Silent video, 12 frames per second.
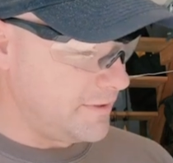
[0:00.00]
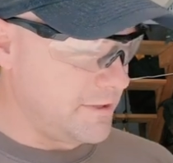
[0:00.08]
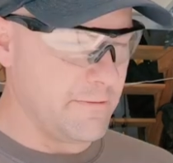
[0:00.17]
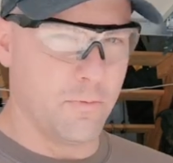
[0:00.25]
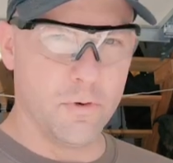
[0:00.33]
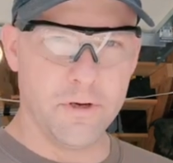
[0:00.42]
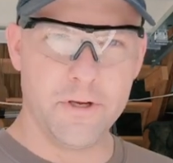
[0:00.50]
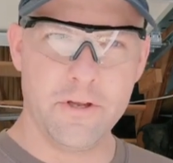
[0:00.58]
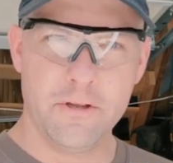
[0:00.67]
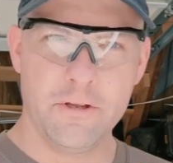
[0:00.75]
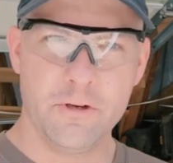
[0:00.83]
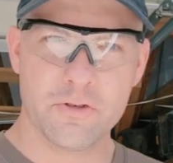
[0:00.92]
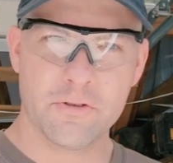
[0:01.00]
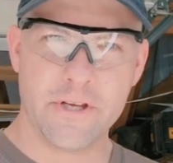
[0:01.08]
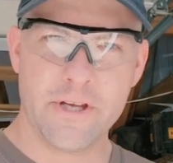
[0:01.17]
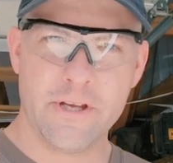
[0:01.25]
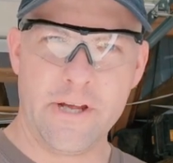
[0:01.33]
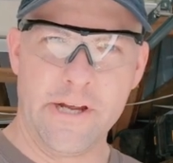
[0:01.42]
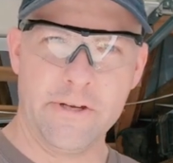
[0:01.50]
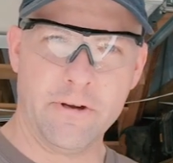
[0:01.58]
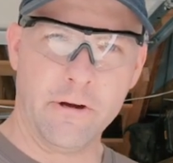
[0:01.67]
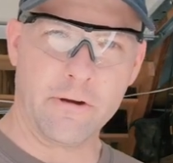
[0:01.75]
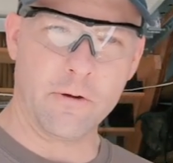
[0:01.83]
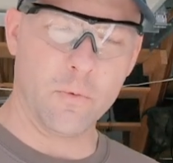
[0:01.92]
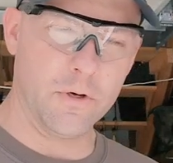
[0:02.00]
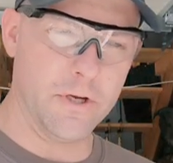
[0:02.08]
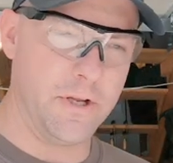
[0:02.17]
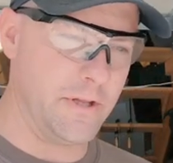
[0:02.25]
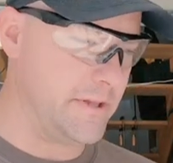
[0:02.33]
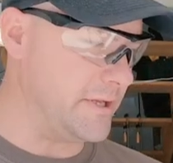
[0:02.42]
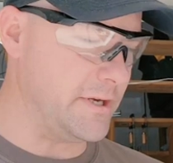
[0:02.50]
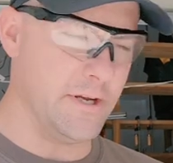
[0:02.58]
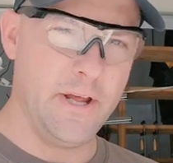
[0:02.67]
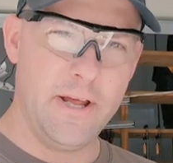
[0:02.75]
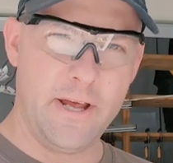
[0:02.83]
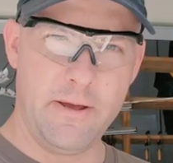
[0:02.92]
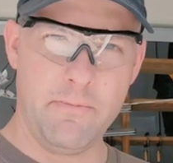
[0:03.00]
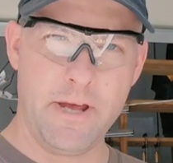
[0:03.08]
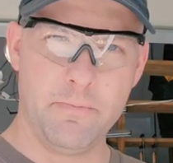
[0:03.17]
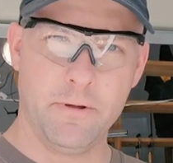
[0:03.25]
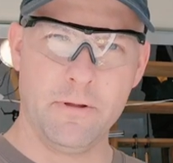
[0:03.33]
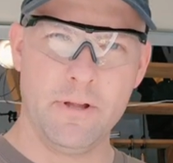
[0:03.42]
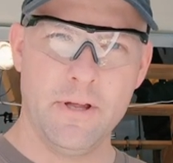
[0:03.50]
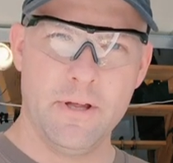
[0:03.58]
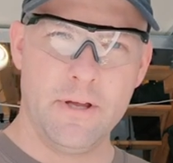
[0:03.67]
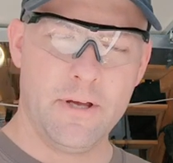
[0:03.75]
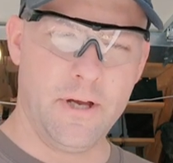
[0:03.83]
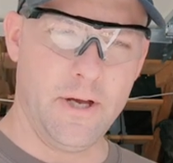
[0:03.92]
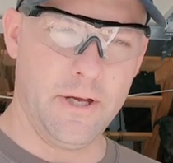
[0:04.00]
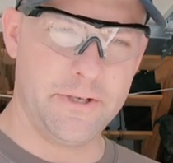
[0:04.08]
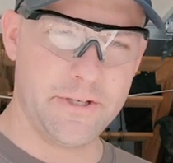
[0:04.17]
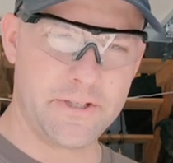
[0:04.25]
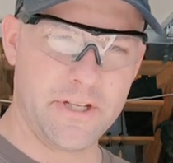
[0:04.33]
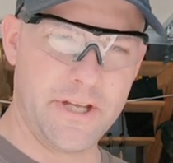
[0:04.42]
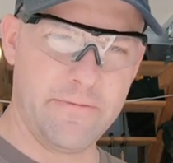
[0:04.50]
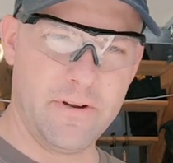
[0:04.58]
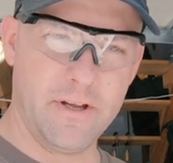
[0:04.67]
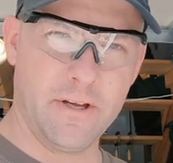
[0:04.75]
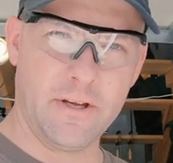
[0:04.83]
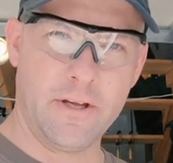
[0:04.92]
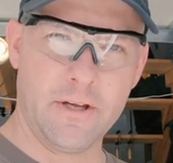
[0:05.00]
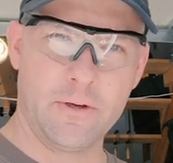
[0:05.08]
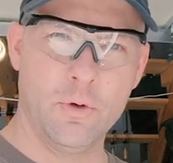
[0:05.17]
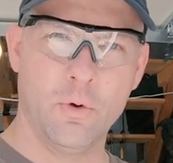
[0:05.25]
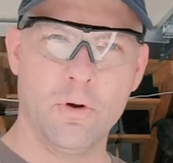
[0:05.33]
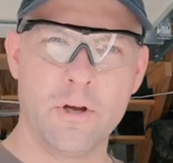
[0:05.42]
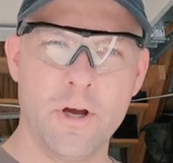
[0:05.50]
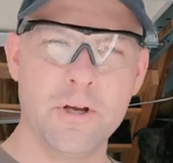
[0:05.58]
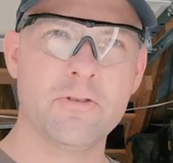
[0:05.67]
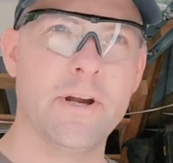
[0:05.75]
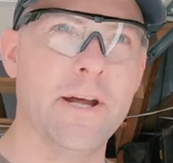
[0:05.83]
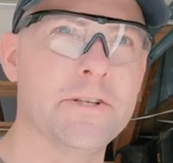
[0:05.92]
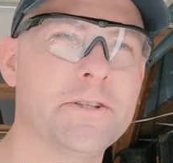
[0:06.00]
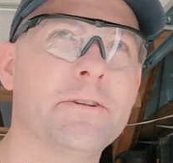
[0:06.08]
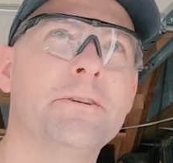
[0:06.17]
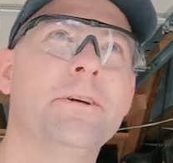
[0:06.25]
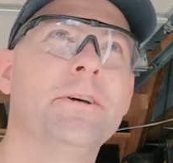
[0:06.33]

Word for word: of wood, usually a darker wood than a maple, uh, just to give it a, a cool contrast.